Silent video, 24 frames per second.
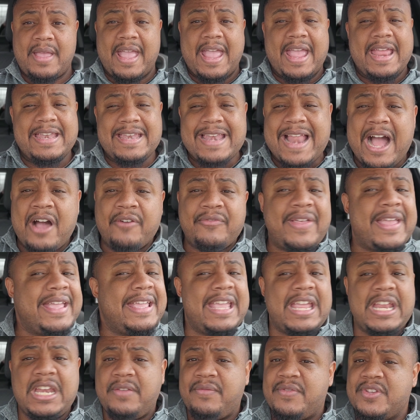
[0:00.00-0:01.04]
And now they
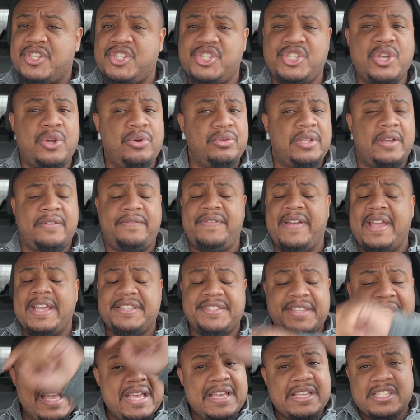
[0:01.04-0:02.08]
can't even show their
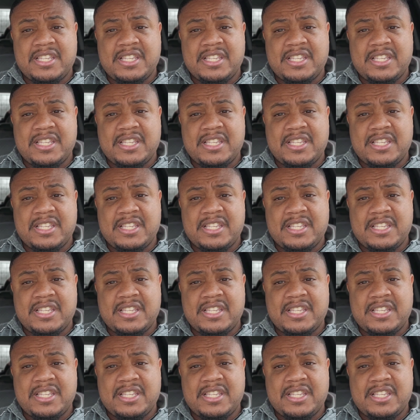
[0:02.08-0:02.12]
face.